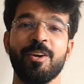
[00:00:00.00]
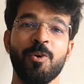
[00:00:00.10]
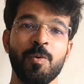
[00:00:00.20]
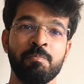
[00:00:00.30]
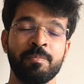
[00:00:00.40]

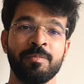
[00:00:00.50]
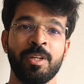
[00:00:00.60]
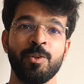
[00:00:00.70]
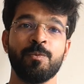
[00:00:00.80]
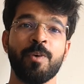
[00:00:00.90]
hope
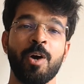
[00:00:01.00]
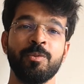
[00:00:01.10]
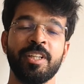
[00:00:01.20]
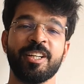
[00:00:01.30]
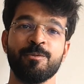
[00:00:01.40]
you
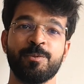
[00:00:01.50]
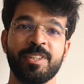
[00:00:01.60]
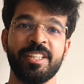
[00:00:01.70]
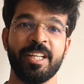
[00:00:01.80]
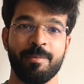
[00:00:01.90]
found
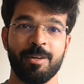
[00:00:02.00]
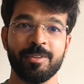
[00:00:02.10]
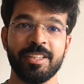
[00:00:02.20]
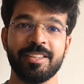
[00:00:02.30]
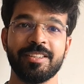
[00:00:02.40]
comfort in my
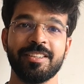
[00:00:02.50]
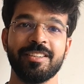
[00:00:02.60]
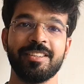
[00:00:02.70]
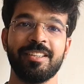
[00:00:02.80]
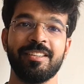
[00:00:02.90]
words.
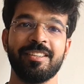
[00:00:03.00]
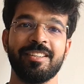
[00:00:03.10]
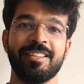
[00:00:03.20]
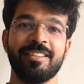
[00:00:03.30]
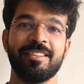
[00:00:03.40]

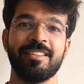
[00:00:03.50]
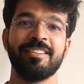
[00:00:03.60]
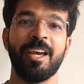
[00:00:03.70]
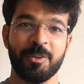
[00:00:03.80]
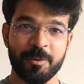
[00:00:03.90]

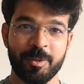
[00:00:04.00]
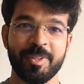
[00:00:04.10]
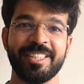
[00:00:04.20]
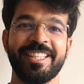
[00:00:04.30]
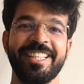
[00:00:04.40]
Thank you very
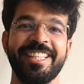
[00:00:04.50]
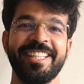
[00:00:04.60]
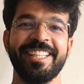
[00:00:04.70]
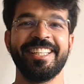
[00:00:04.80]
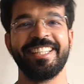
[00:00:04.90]
much.